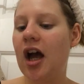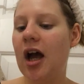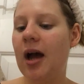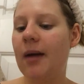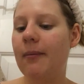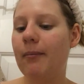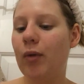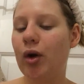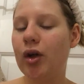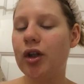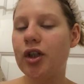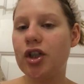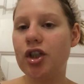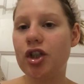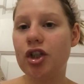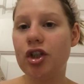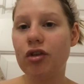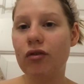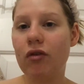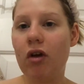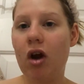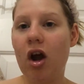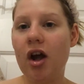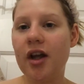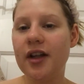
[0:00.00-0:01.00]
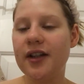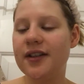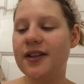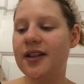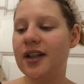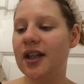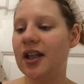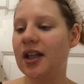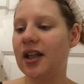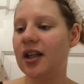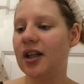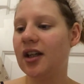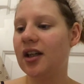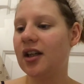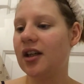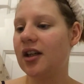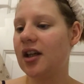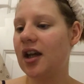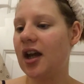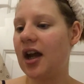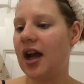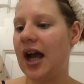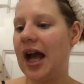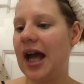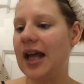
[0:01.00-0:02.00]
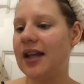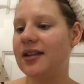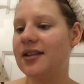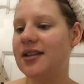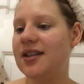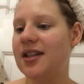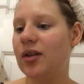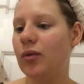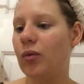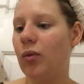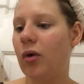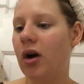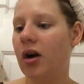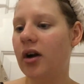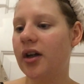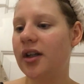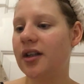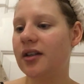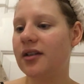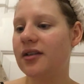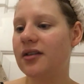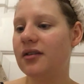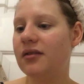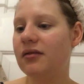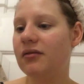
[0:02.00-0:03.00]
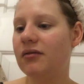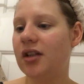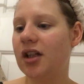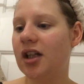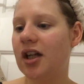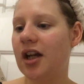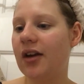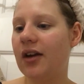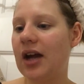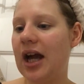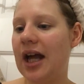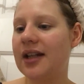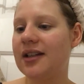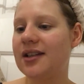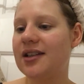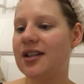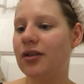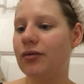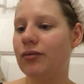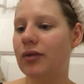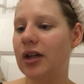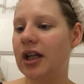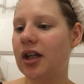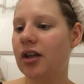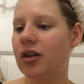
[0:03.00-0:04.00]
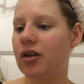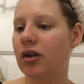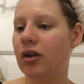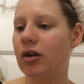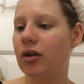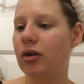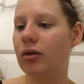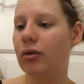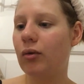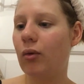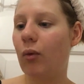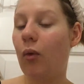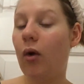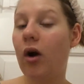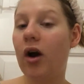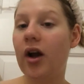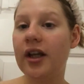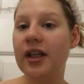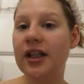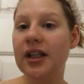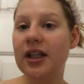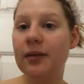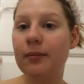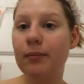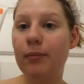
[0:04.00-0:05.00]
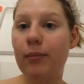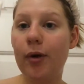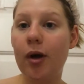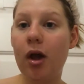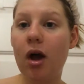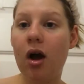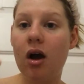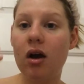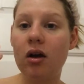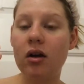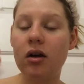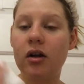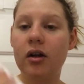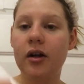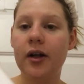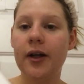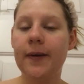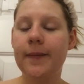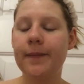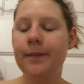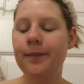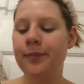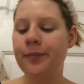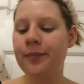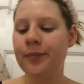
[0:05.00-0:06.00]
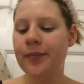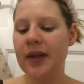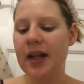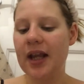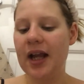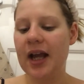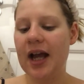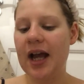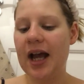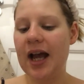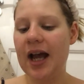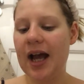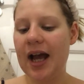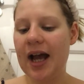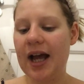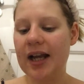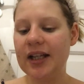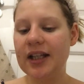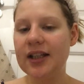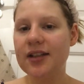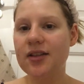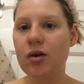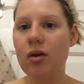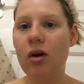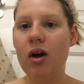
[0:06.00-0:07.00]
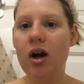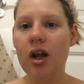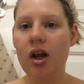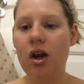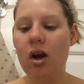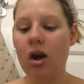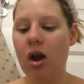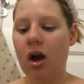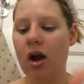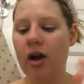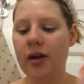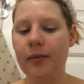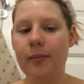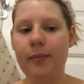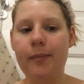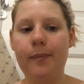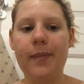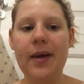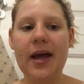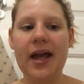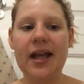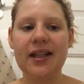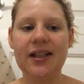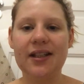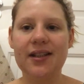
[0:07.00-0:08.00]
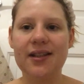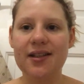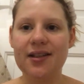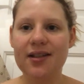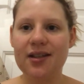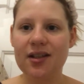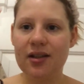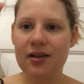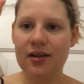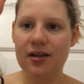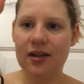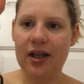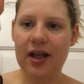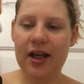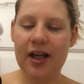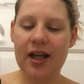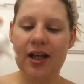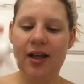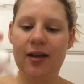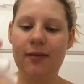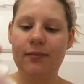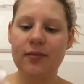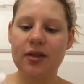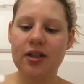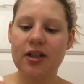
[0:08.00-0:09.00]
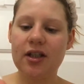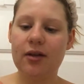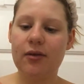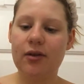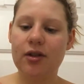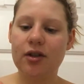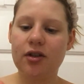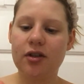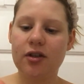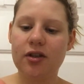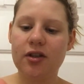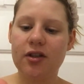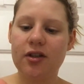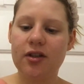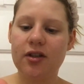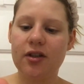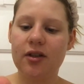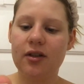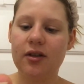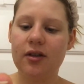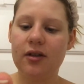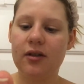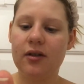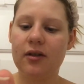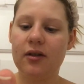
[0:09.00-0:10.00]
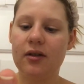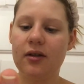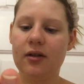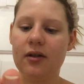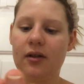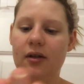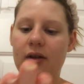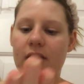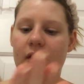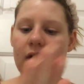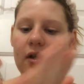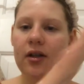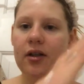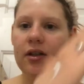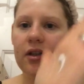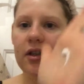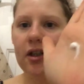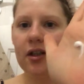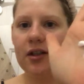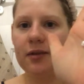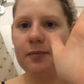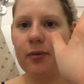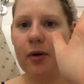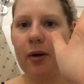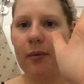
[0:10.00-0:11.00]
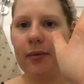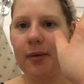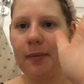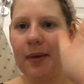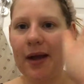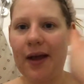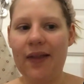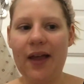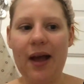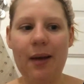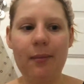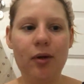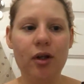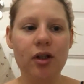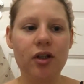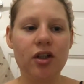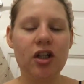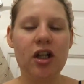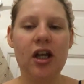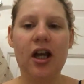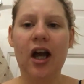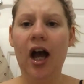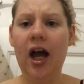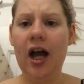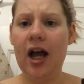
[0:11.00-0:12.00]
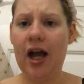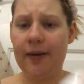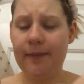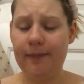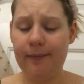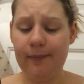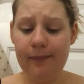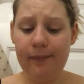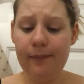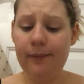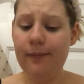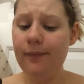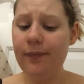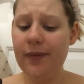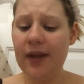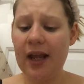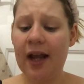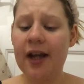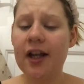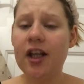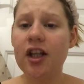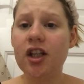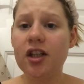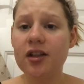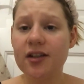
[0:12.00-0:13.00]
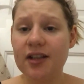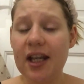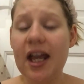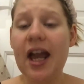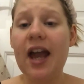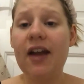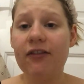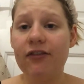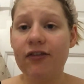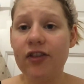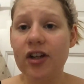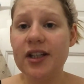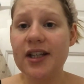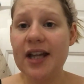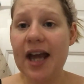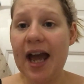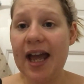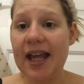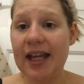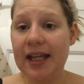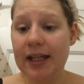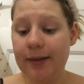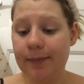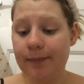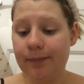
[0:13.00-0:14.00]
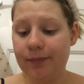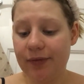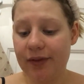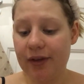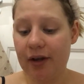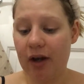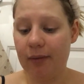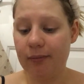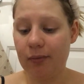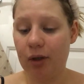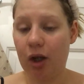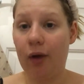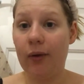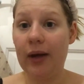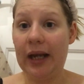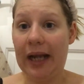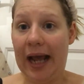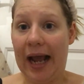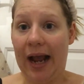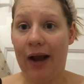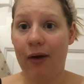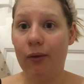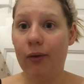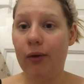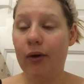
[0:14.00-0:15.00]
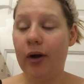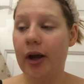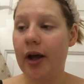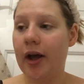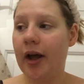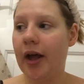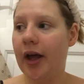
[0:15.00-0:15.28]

moisturising, anti-white, anti-wrinkle whitening block. And it's quite light based, so I just use probably about that much. And I use it every day I'm going out.